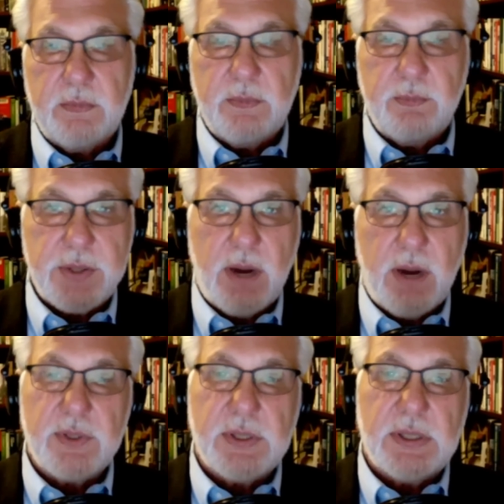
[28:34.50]
press
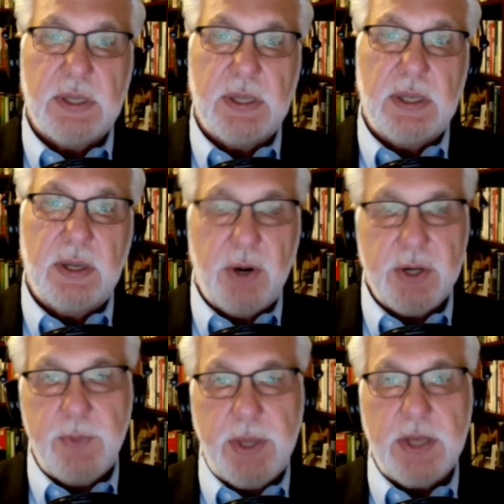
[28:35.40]
conference or a
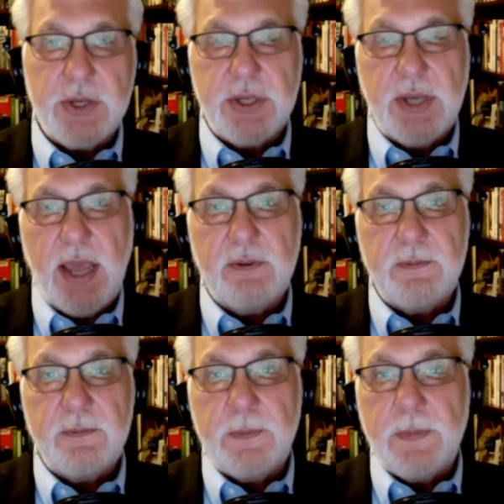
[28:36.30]
speech she gave.
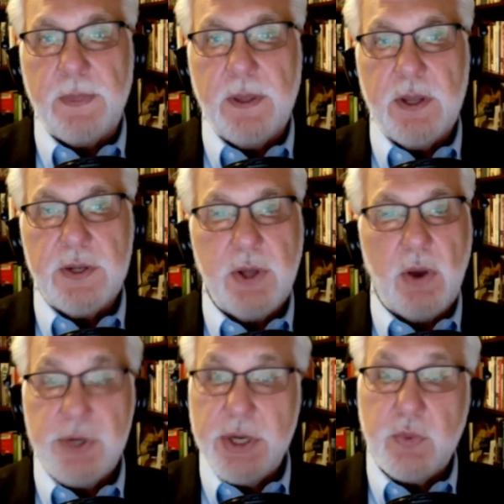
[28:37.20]
So
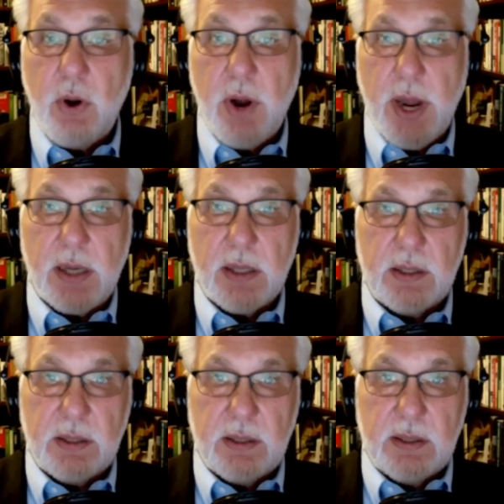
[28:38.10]
she's worried.
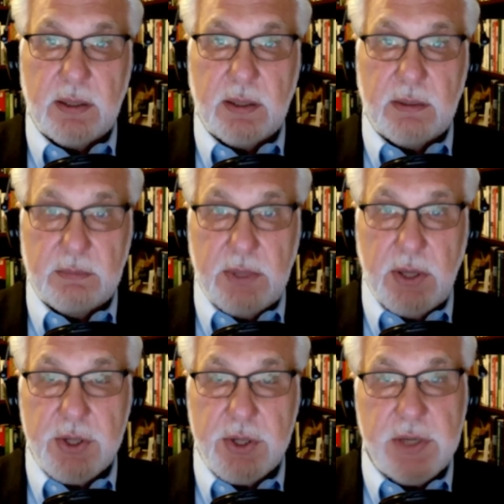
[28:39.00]

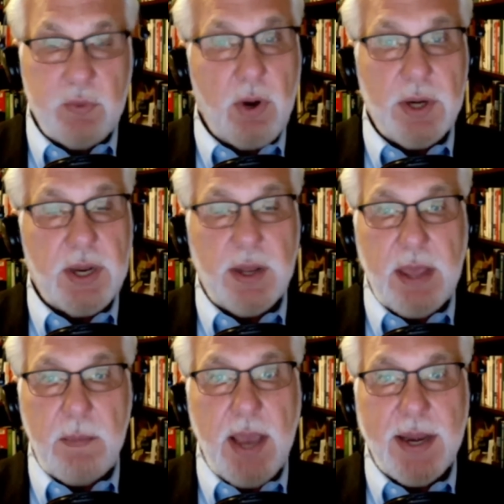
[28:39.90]
She's worried that they
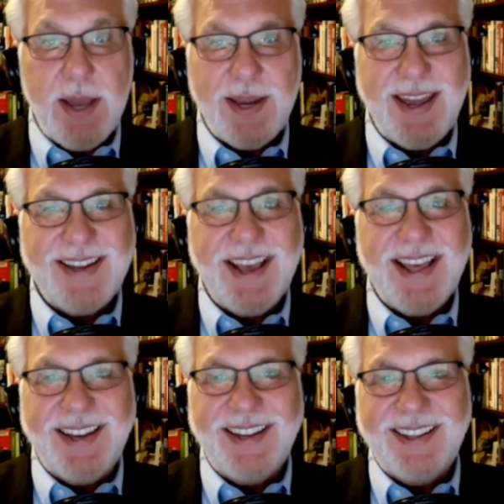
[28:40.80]
might not get it
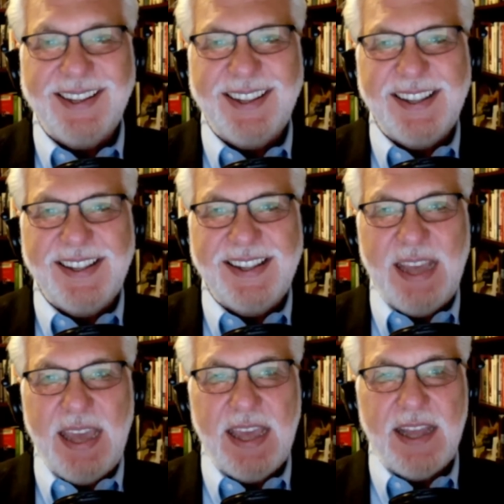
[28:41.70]
done.
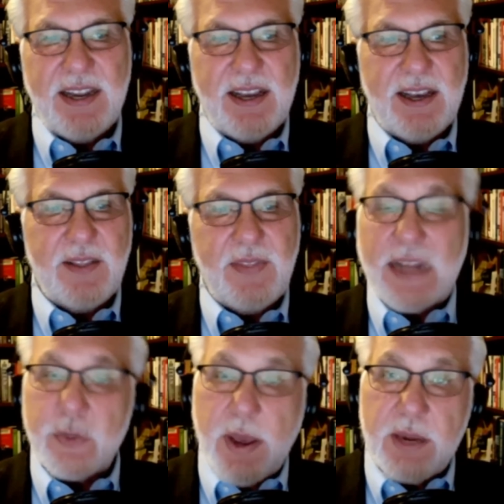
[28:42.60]
And
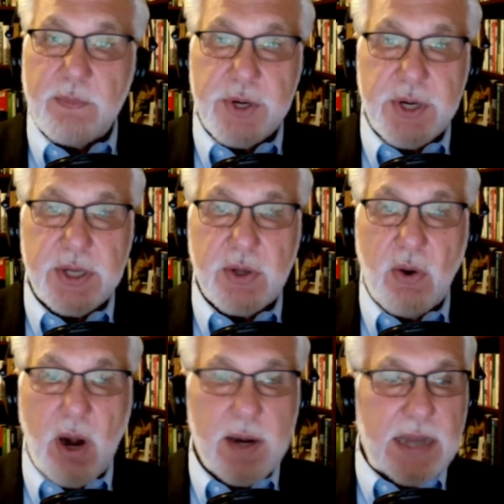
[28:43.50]
that's why they're pushing so
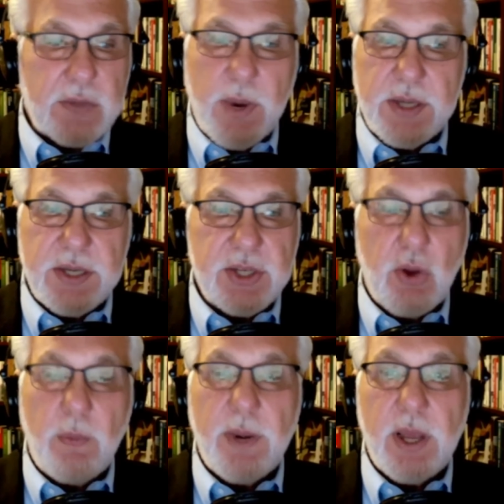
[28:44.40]
hard. That's why you see
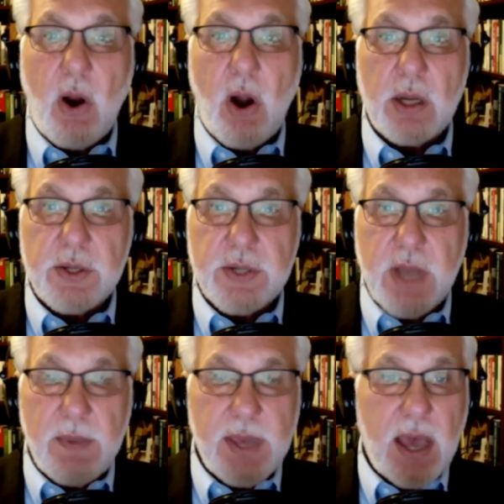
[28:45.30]
so many articles
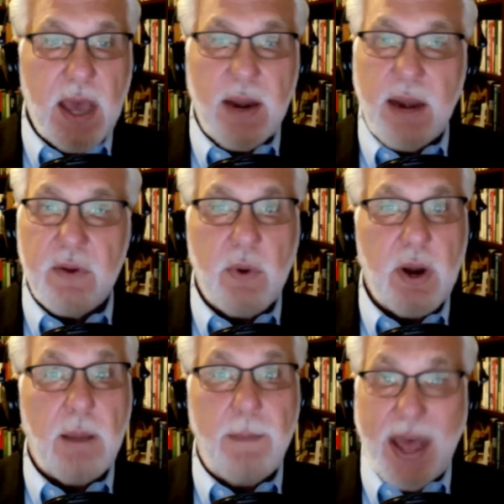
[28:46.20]
coming out everywhere
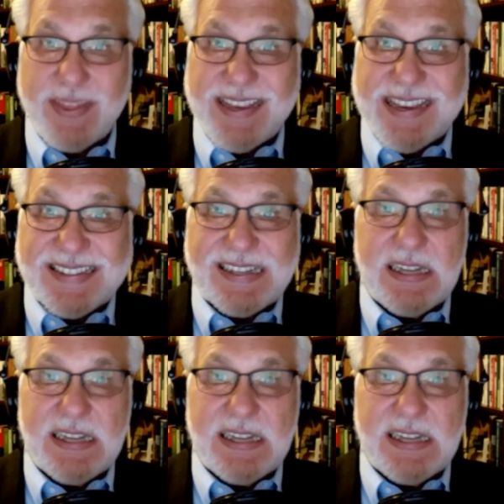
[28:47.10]
about this,